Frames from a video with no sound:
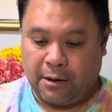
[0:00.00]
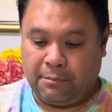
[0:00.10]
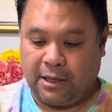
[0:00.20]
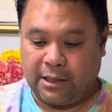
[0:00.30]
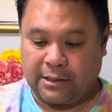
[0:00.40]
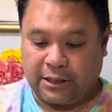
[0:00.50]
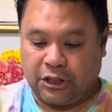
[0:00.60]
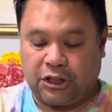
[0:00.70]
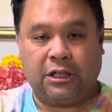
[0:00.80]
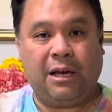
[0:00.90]
because I
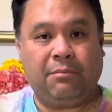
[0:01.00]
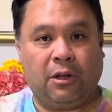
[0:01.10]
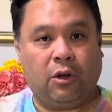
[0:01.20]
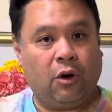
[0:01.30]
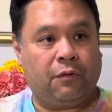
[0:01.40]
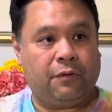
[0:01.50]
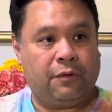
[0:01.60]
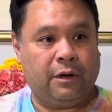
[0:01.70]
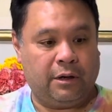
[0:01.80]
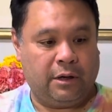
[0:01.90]
just shape the loaf
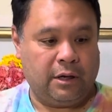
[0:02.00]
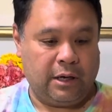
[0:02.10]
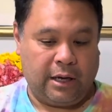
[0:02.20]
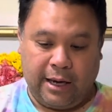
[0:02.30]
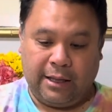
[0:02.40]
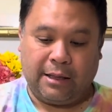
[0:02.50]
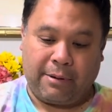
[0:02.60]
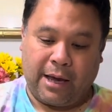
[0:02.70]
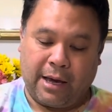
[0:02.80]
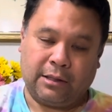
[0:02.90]
in the
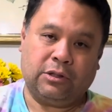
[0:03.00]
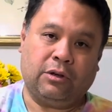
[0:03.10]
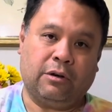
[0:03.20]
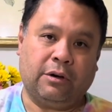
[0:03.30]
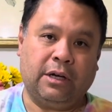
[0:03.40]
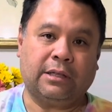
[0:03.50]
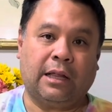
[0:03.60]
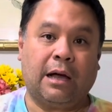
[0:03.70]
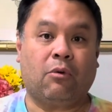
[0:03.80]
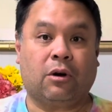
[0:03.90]
pan so it creates a
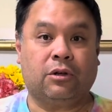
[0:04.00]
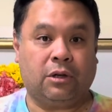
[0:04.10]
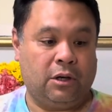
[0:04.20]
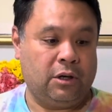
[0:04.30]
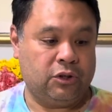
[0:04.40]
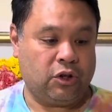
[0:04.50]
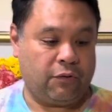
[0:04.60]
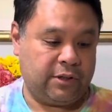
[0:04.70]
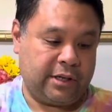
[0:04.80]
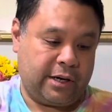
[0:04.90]
lot more
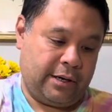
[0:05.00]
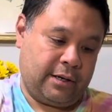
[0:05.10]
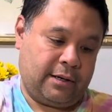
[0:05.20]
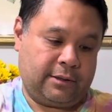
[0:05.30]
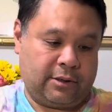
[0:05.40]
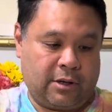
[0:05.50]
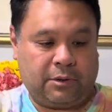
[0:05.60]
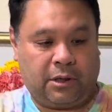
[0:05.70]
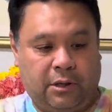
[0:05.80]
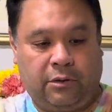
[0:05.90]
surface area. So I'm
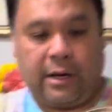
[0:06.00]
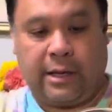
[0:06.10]
going to do that